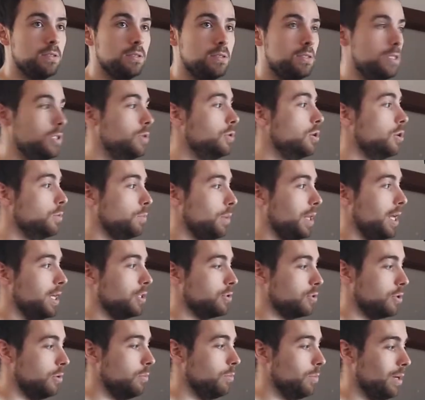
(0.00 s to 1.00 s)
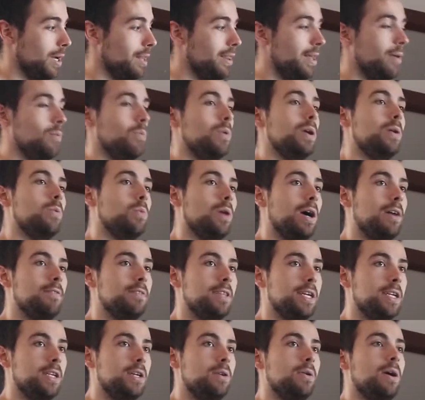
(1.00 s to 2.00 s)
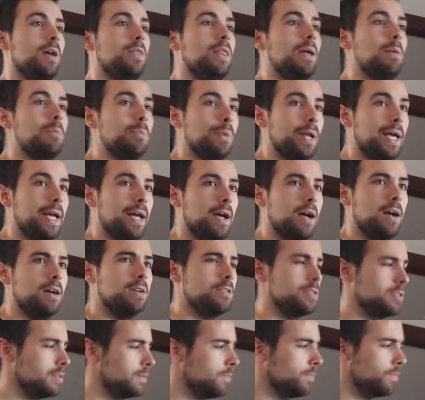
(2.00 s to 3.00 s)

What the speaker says: You could play a trump and then win whatever they do and then play hearts.